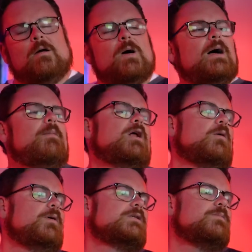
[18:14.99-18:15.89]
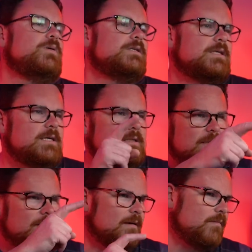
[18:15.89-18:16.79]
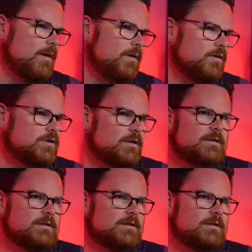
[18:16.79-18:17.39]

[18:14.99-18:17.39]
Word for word: Well, I'm gonna go build some PCs. Maybe you should